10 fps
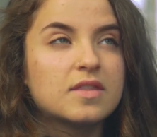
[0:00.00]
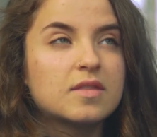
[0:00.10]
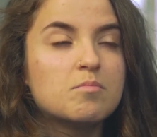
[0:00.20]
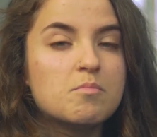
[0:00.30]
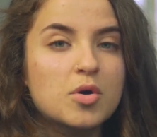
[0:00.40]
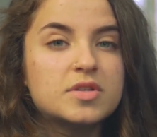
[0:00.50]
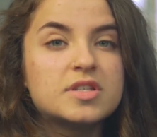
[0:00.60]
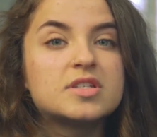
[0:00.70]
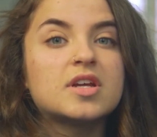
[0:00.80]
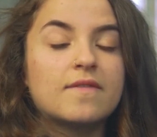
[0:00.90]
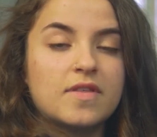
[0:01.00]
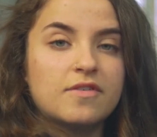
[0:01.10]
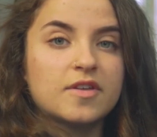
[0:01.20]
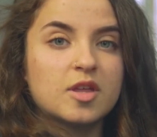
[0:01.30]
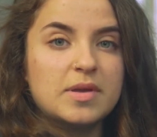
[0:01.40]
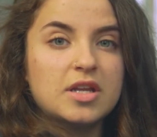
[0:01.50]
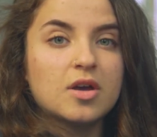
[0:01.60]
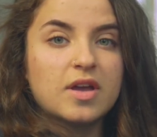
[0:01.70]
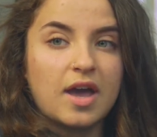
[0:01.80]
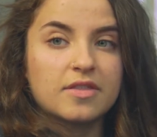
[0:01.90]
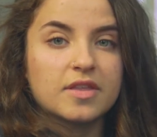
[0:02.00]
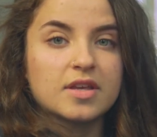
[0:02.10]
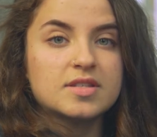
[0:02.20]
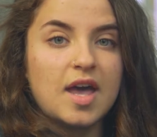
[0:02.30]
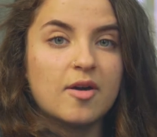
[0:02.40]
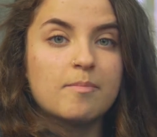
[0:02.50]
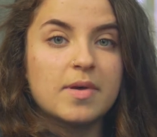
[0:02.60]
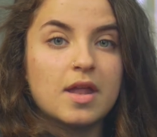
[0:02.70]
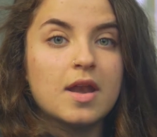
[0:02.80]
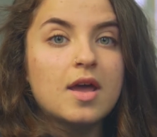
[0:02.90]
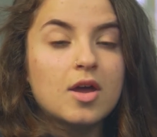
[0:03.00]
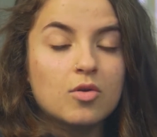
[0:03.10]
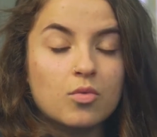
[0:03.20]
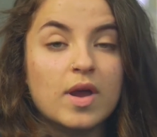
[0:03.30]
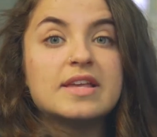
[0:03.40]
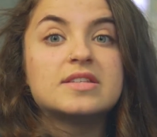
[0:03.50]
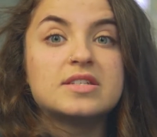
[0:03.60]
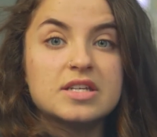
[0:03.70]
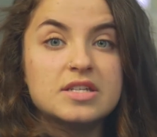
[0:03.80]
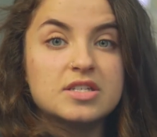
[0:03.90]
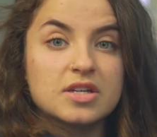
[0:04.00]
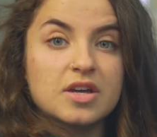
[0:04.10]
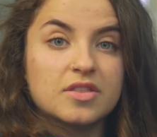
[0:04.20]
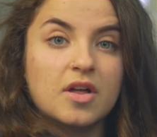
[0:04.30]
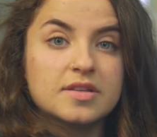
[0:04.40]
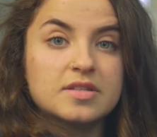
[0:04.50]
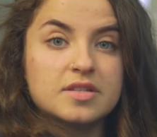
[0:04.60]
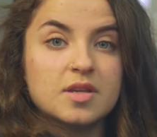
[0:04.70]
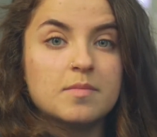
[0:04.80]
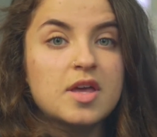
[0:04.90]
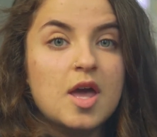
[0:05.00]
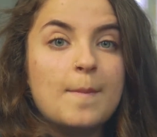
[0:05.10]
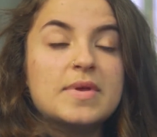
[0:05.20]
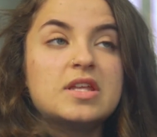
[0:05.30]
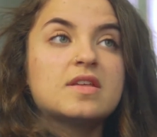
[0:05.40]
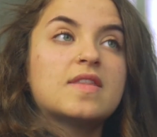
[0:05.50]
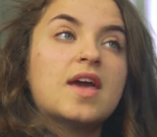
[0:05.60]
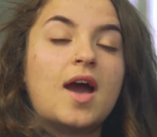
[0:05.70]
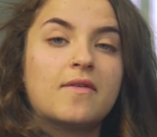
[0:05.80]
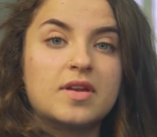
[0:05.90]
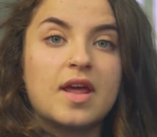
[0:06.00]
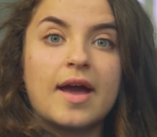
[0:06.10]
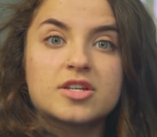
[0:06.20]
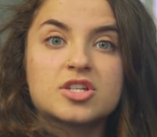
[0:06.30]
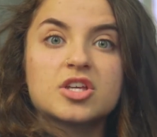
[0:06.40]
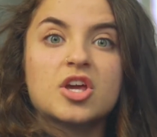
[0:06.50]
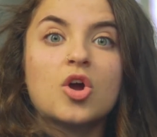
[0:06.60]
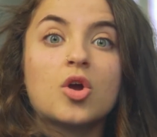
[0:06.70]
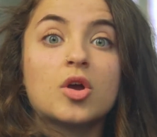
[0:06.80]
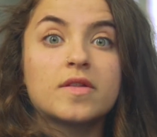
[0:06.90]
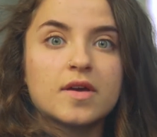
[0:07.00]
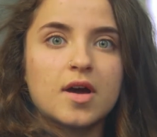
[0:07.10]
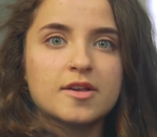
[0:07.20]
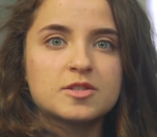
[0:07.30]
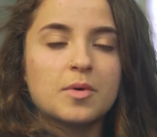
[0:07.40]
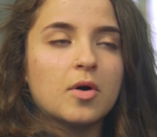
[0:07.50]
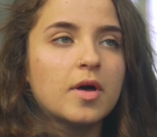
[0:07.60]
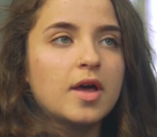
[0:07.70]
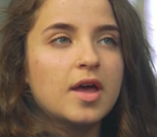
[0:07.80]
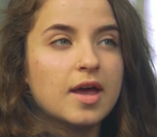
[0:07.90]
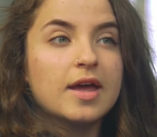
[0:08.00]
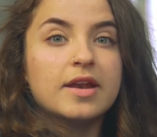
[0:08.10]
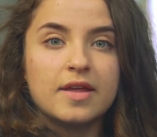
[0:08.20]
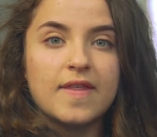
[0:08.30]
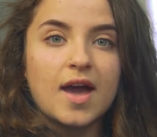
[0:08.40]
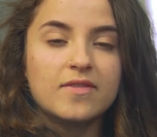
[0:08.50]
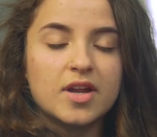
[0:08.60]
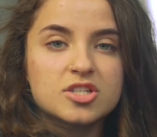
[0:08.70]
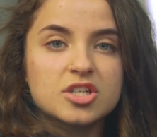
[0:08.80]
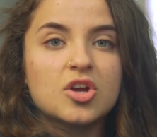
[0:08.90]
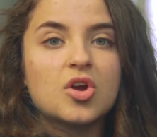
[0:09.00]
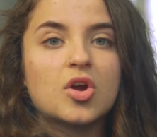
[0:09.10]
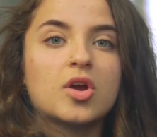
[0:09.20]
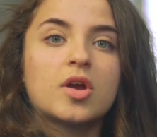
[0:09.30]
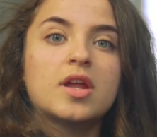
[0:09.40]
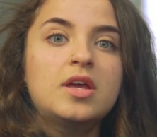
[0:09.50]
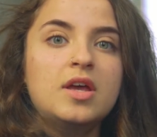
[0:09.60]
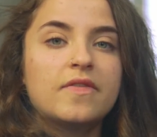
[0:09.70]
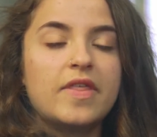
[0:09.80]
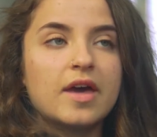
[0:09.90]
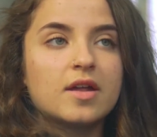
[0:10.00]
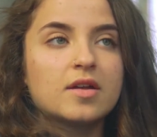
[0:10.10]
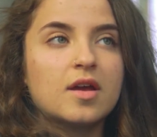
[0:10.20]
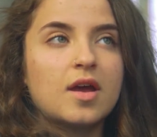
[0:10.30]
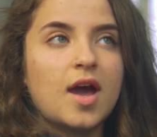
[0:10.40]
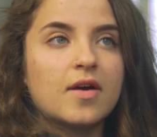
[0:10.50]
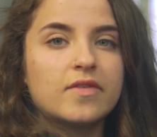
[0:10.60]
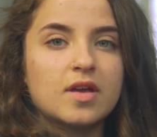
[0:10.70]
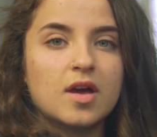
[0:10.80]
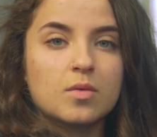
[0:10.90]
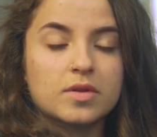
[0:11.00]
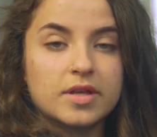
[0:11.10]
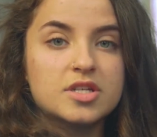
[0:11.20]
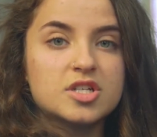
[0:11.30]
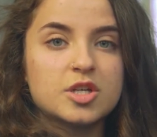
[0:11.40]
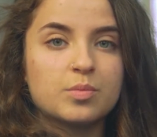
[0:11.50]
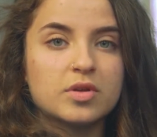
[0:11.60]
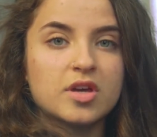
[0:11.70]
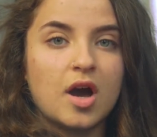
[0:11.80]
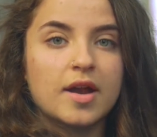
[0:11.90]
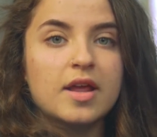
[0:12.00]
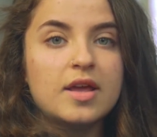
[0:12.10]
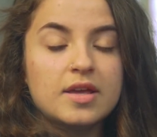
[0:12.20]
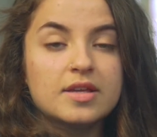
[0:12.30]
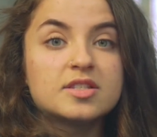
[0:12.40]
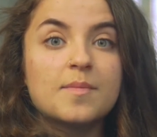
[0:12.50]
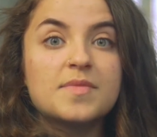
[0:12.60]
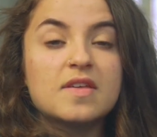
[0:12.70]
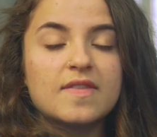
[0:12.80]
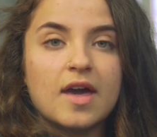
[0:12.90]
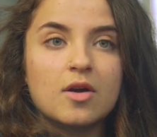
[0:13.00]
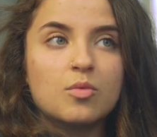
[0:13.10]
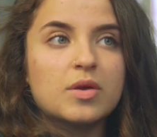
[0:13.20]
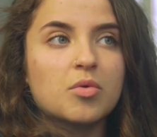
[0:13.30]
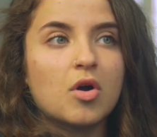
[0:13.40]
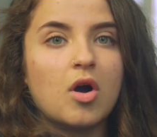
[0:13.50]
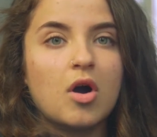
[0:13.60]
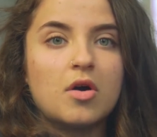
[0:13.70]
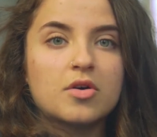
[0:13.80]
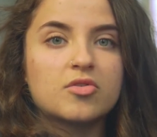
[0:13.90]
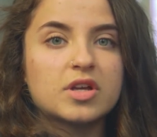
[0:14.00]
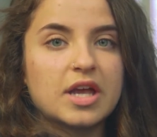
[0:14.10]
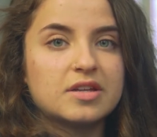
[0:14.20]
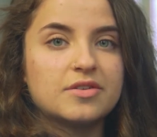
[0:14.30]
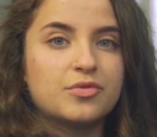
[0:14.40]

Most of the Filipino Catholics have been raised into Catholicism, meaning they haven't actually heard the gospel, and they haven't actually heard that having a relationship with God is something that we were all created